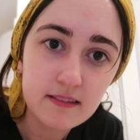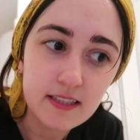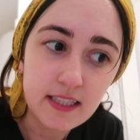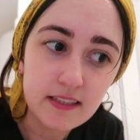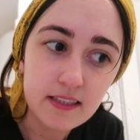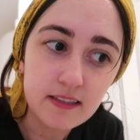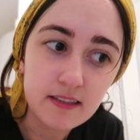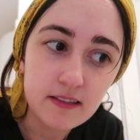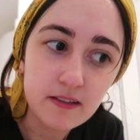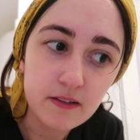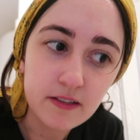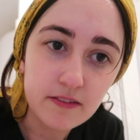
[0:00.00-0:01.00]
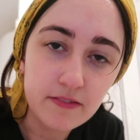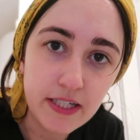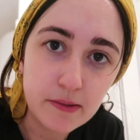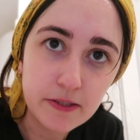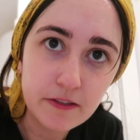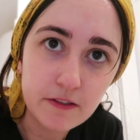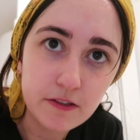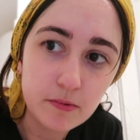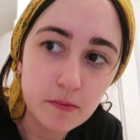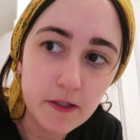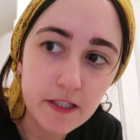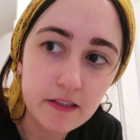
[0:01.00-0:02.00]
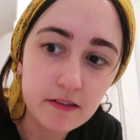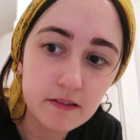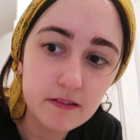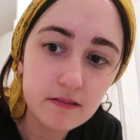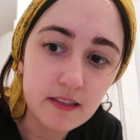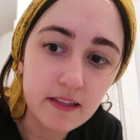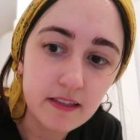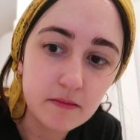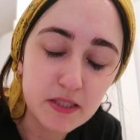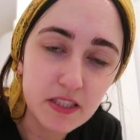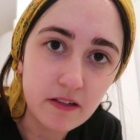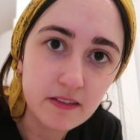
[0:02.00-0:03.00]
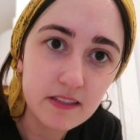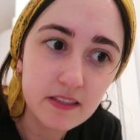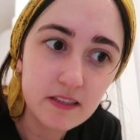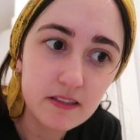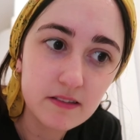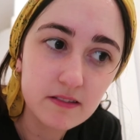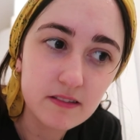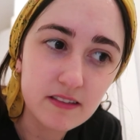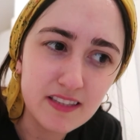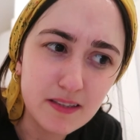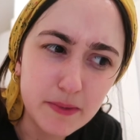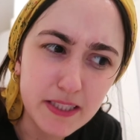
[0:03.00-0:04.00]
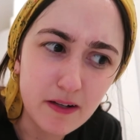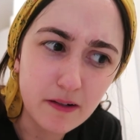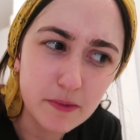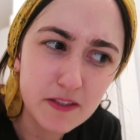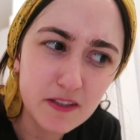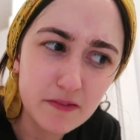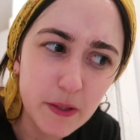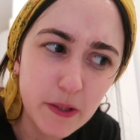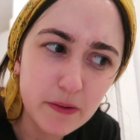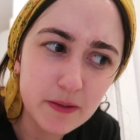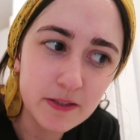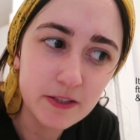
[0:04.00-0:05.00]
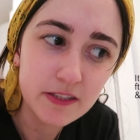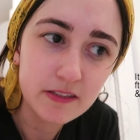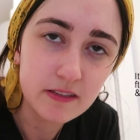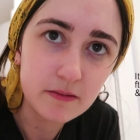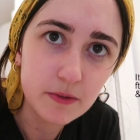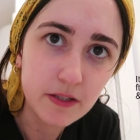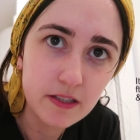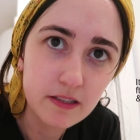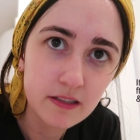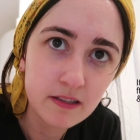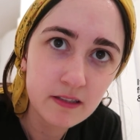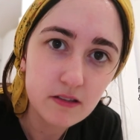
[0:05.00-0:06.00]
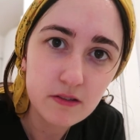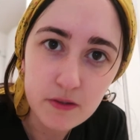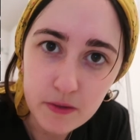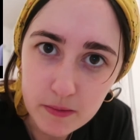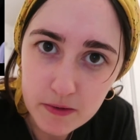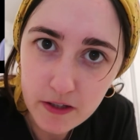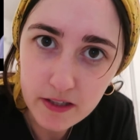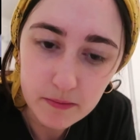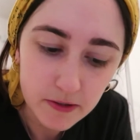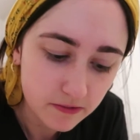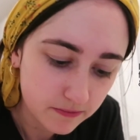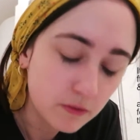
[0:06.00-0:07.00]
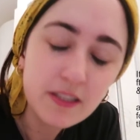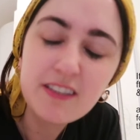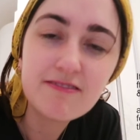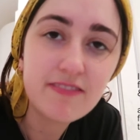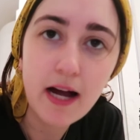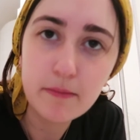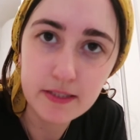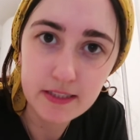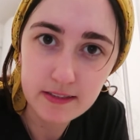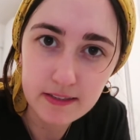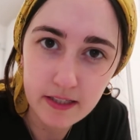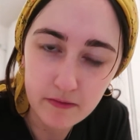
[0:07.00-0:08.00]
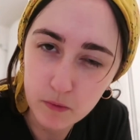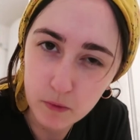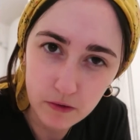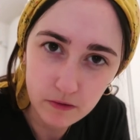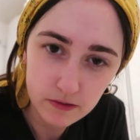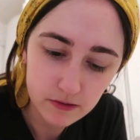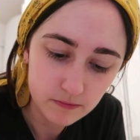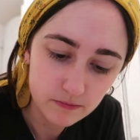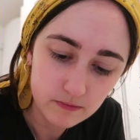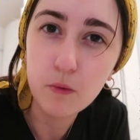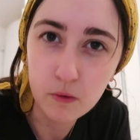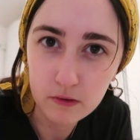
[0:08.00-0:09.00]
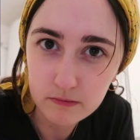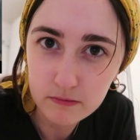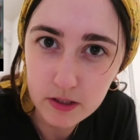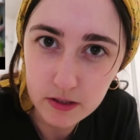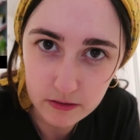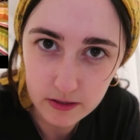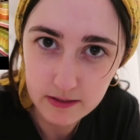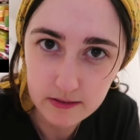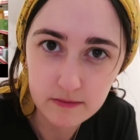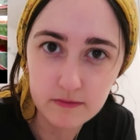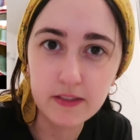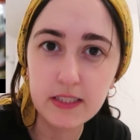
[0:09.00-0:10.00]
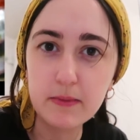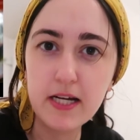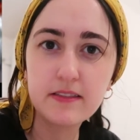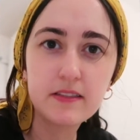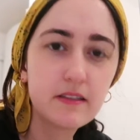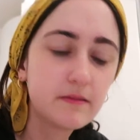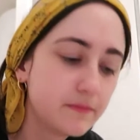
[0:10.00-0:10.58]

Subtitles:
dancing on a conveyor belt in the supermarket, and I think Madonna's in it. Is it a Madonna music video or Justin Timberlake? You know what I'm talking about. Only need 5 minutes to save the world, or to do this face mask.